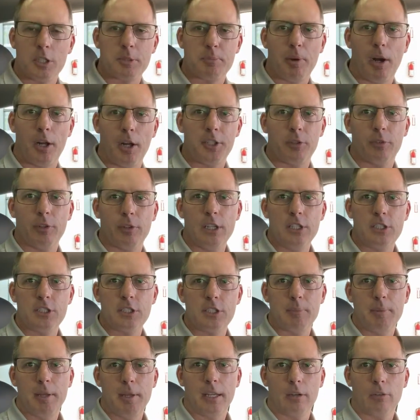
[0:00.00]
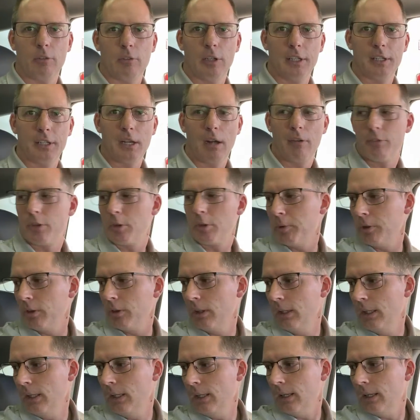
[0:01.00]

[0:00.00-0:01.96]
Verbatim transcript: spot to reach to make it really comfortable.